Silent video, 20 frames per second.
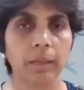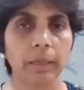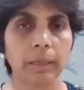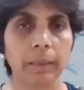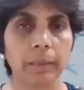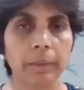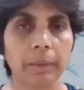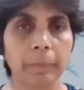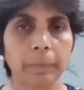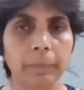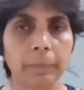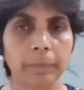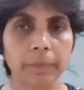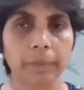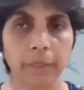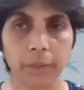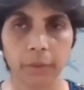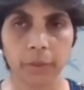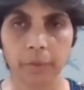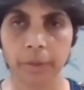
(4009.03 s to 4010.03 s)

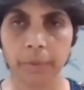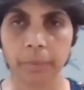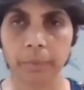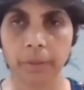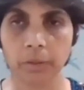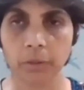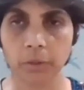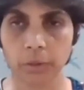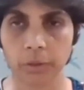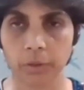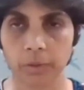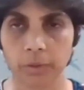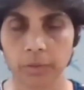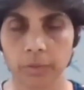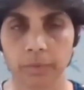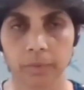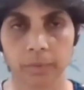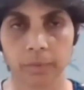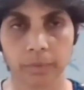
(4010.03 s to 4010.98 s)
Thank you very much.